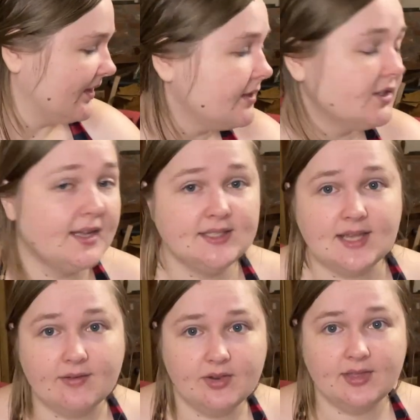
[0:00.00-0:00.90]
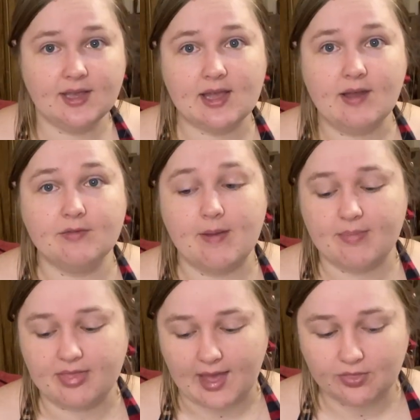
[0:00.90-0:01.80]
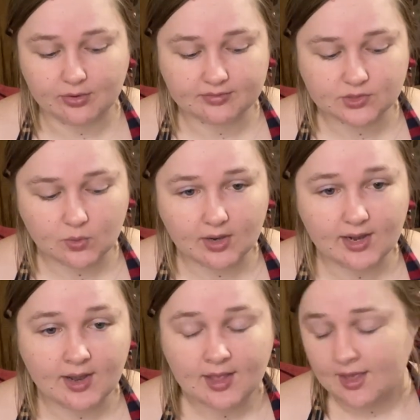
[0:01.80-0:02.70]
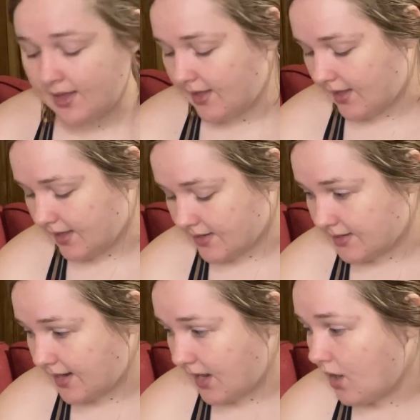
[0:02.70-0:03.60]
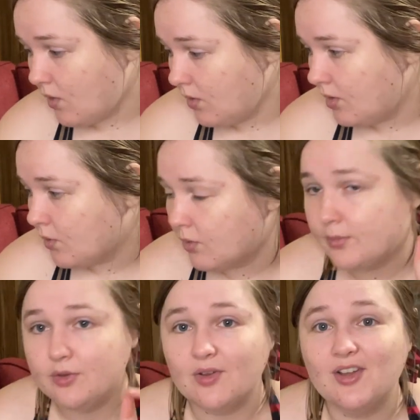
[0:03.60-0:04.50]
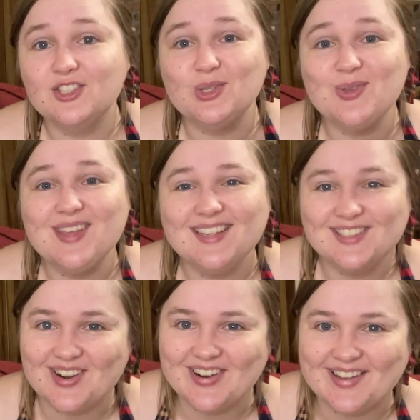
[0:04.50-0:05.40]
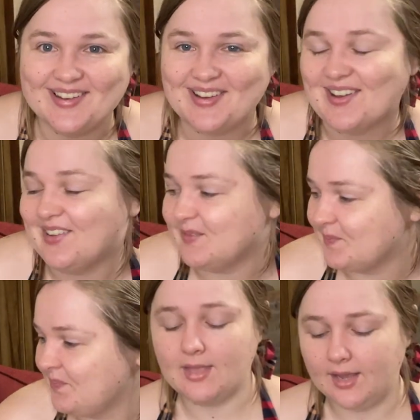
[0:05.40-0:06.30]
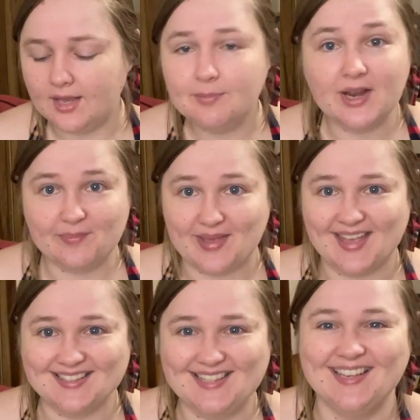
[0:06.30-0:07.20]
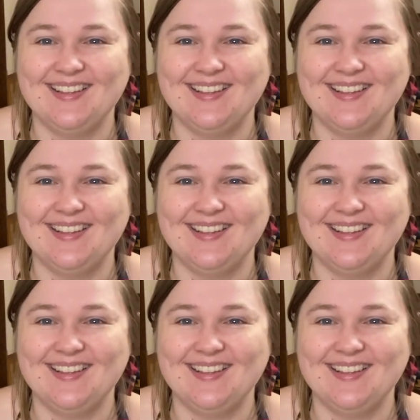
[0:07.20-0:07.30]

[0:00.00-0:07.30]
So that's everything I got from that thrift store. And now we'll move on to the Target haul. I got a pair of pants.